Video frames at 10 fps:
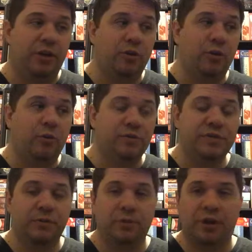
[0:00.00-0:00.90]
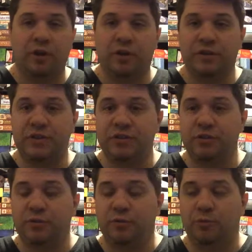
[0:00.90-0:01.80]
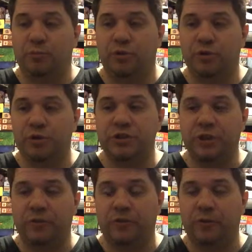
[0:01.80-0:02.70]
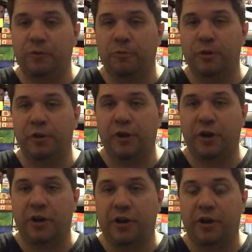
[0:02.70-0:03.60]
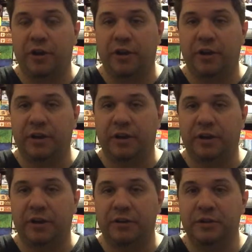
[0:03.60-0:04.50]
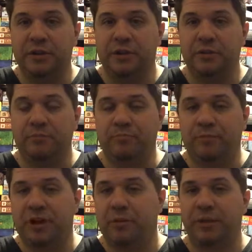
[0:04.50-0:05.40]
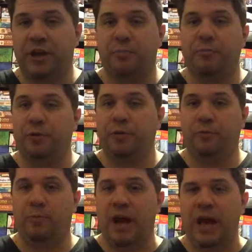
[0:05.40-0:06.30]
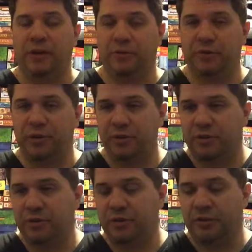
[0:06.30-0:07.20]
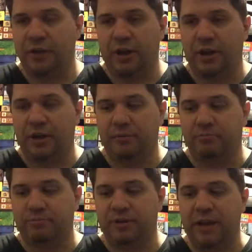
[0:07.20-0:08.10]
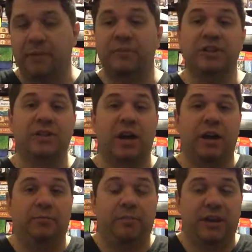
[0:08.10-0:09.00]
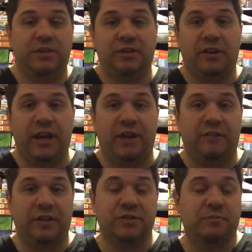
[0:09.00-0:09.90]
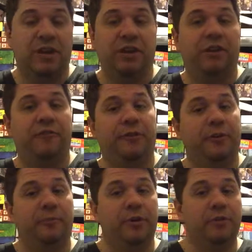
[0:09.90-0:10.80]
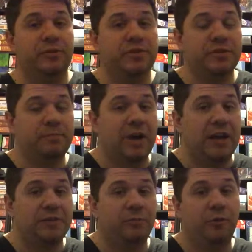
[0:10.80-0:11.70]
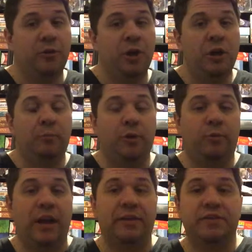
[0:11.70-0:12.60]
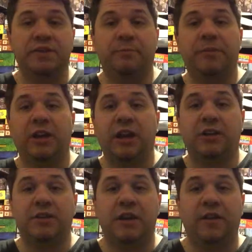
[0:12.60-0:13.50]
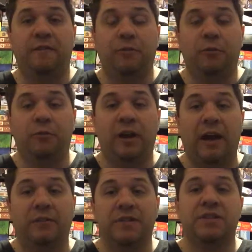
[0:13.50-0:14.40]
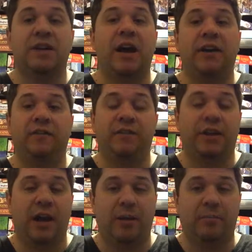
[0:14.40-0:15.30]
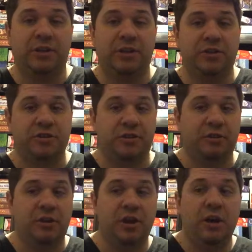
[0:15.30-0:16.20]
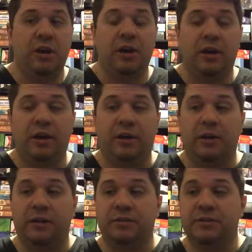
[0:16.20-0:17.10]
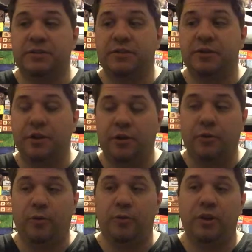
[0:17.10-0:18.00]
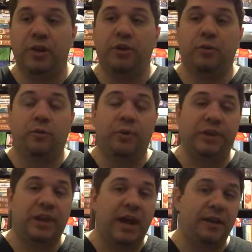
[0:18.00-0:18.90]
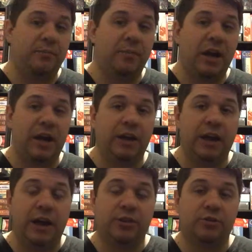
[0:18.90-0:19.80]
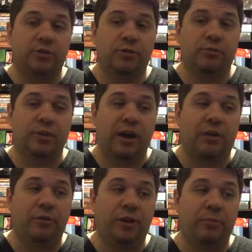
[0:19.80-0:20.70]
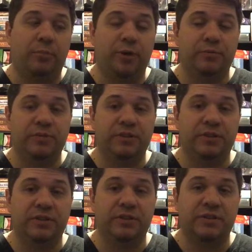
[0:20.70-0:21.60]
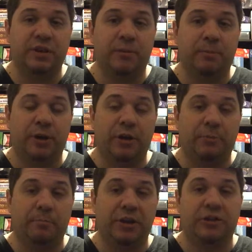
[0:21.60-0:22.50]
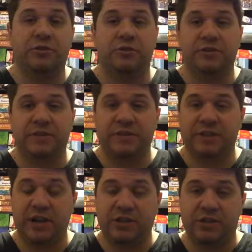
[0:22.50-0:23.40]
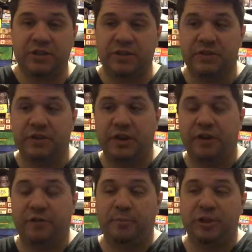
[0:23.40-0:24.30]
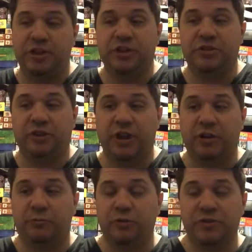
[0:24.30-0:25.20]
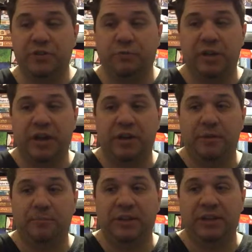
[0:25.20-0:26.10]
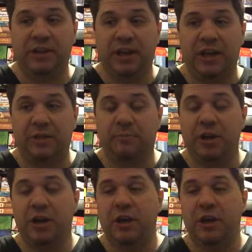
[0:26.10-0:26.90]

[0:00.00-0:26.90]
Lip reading: goals in regards to pushing forward on coming up with a wild game design based on having as many different components as possible, but rather something I could take forward outside of the competition. So, with that in mind, I turned around and posted some pictures and sketches of potential animals that would end up in the game.